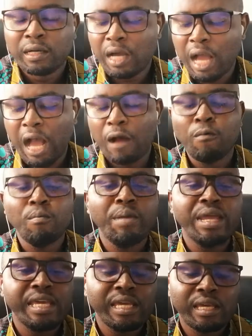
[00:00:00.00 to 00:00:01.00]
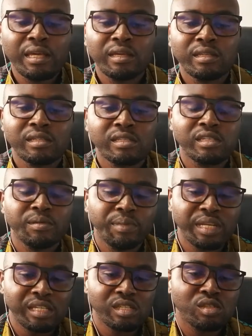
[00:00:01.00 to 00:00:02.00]
how many
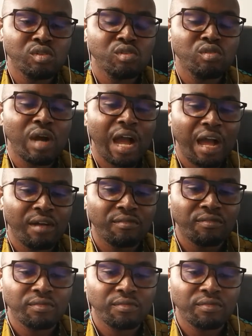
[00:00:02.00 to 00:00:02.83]
siblings do you have?